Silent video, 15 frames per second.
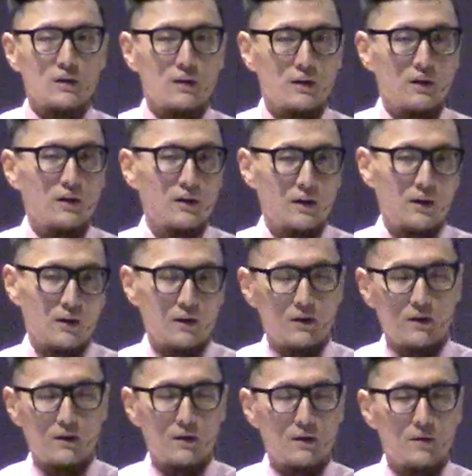
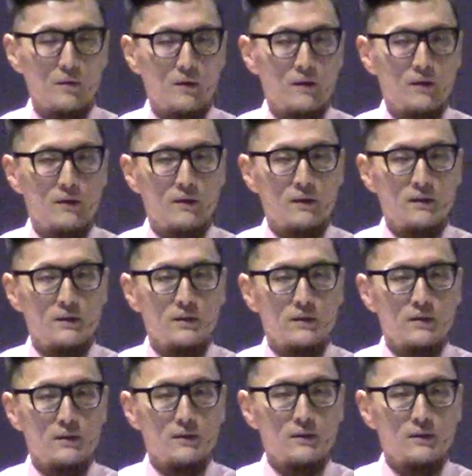No one is speaking in this clip.